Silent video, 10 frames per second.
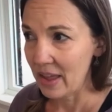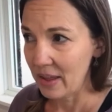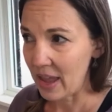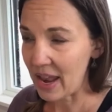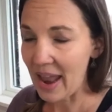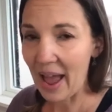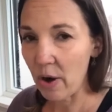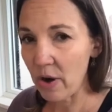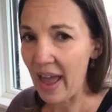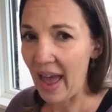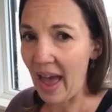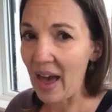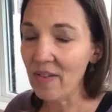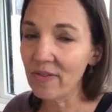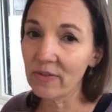an hour and a
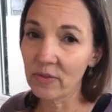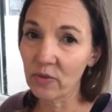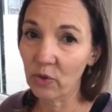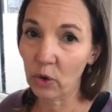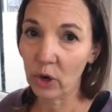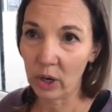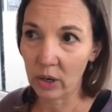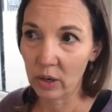half for